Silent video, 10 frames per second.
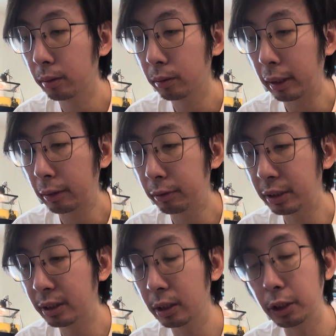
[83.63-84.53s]
like
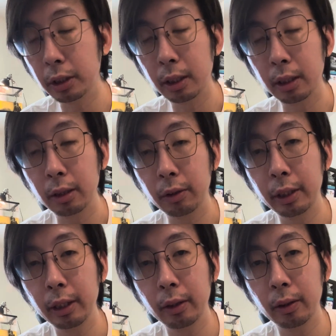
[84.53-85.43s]
research,
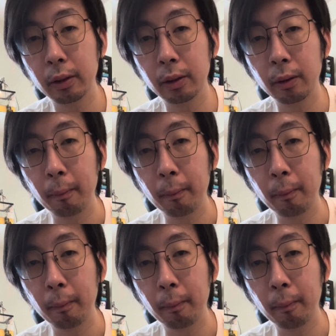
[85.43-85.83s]
okay, or